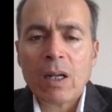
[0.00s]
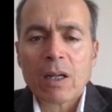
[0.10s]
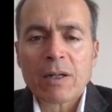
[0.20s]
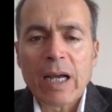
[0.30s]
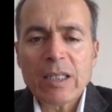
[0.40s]

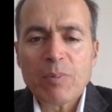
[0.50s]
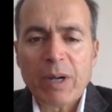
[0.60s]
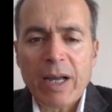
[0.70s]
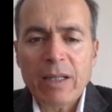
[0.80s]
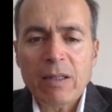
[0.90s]
Rice
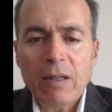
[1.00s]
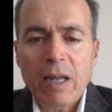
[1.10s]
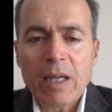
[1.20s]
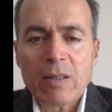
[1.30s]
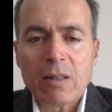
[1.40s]
bread
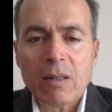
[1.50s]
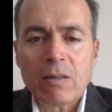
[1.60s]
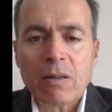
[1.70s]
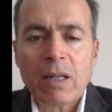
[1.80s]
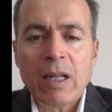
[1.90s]
has
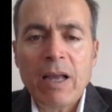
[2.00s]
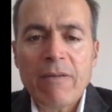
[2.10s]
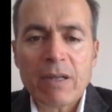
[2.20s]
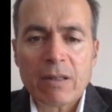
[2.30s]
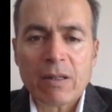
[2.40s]

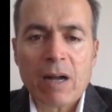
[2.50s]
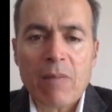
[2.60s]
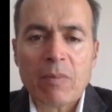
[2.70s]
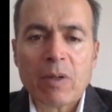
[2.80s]
11 gram